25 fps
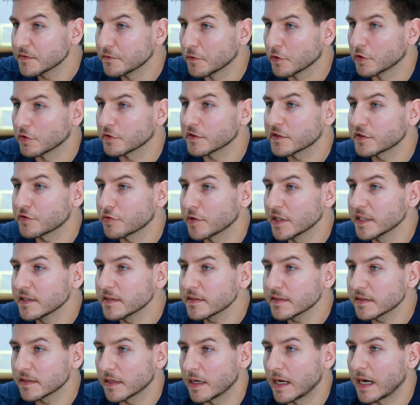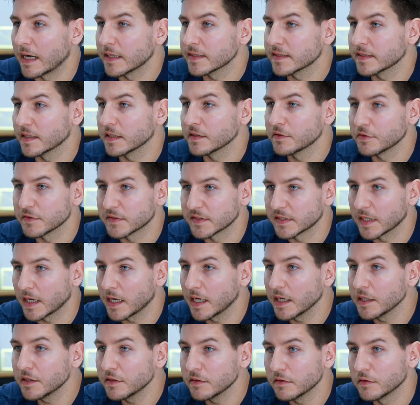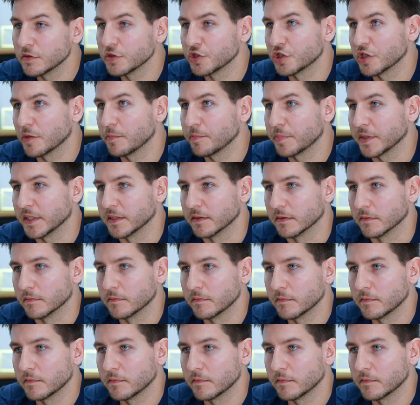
the constraints are set aside, jump in.